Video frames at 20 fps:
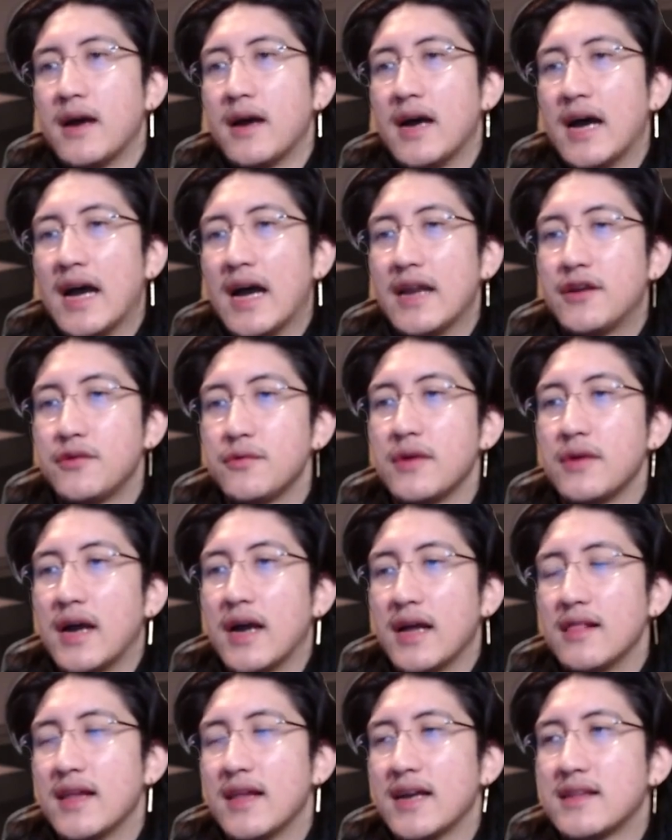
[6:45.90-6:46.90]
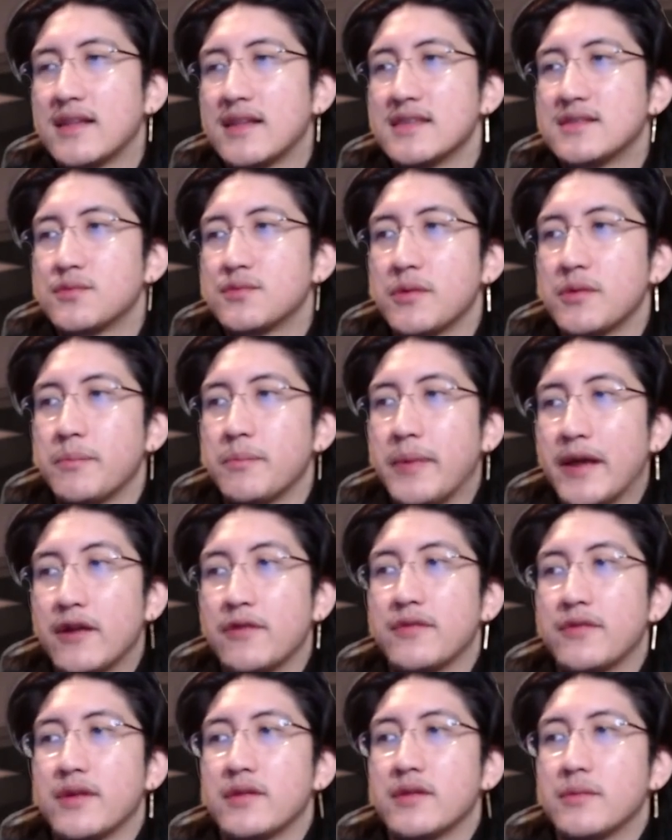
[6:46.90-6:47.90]
I like this one better
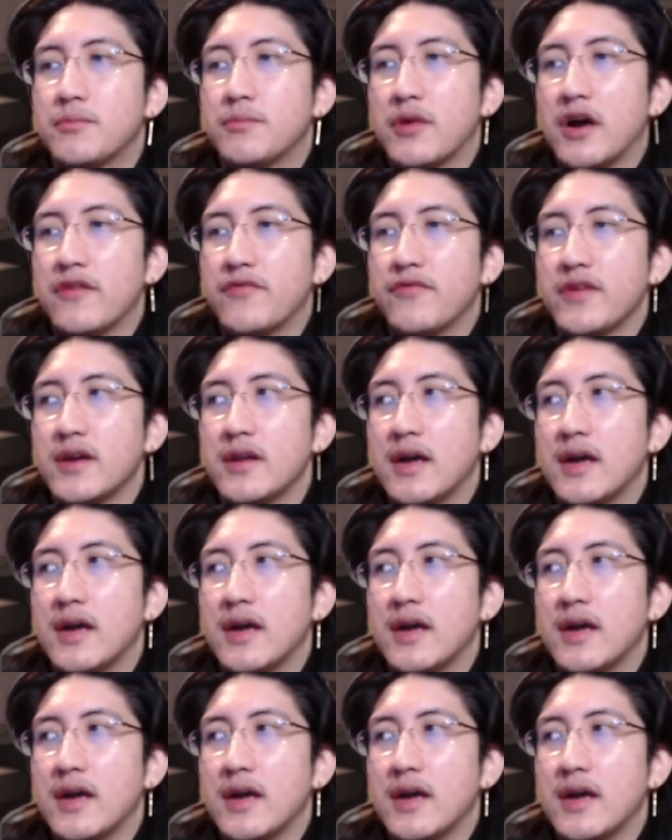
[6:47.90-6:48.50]
than the Prophet.